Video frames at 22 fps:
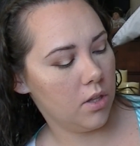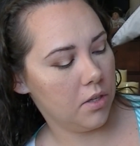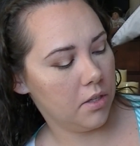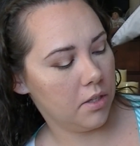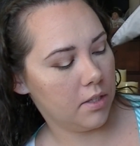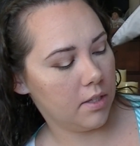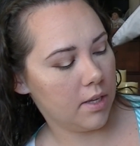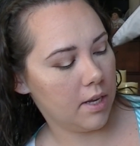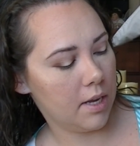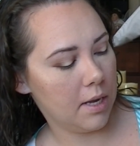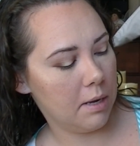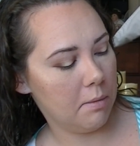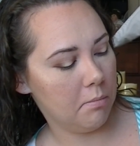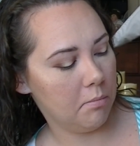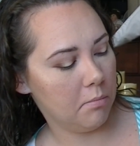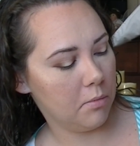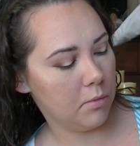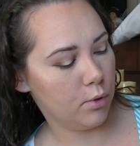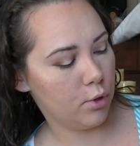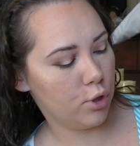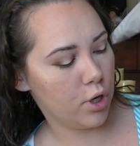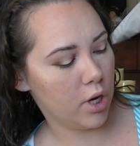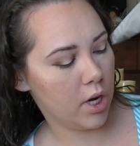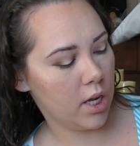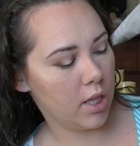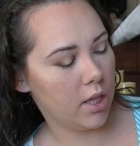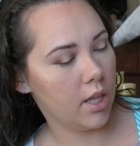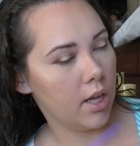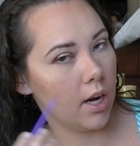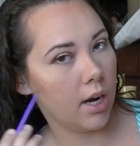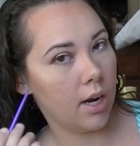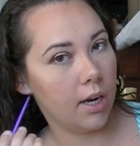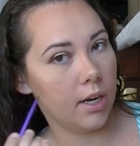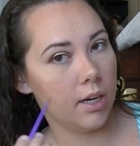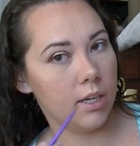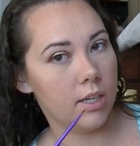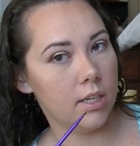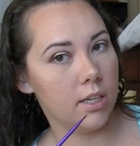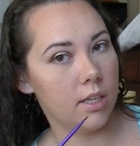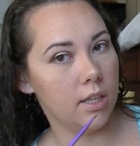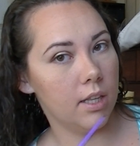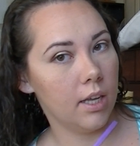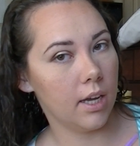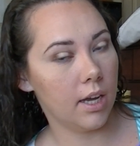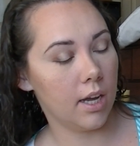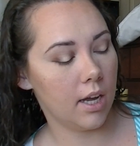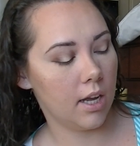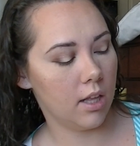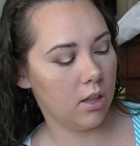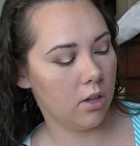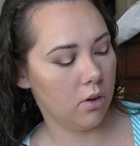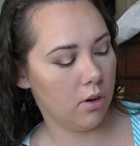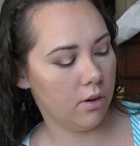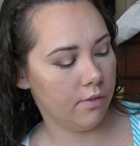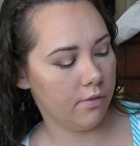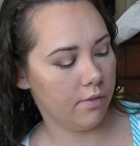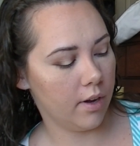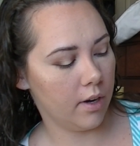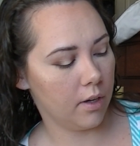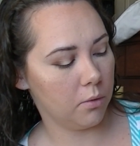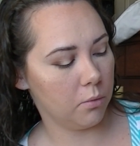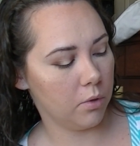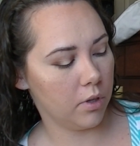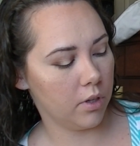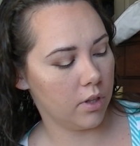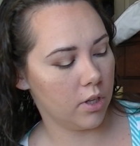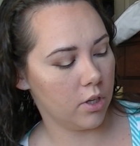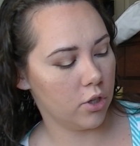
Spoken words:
the same shade that I did the halo effect with,